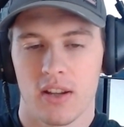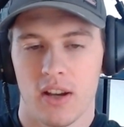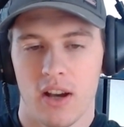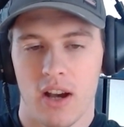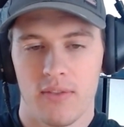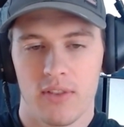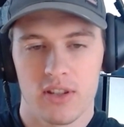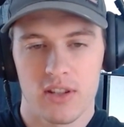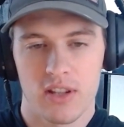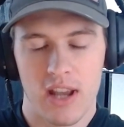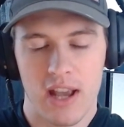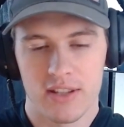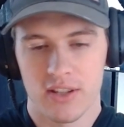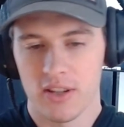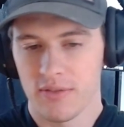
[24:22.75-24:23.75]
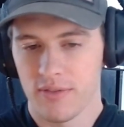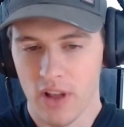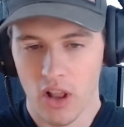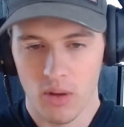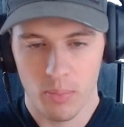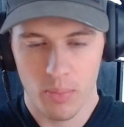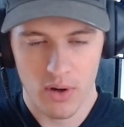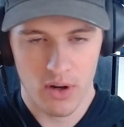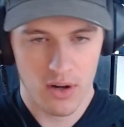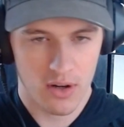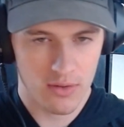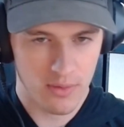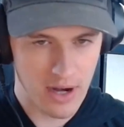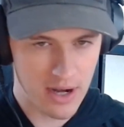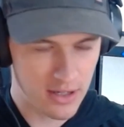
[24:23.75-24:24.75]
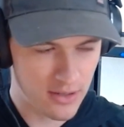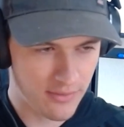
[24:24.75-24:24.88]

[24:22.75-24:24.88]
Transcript: obviously as a developer, right?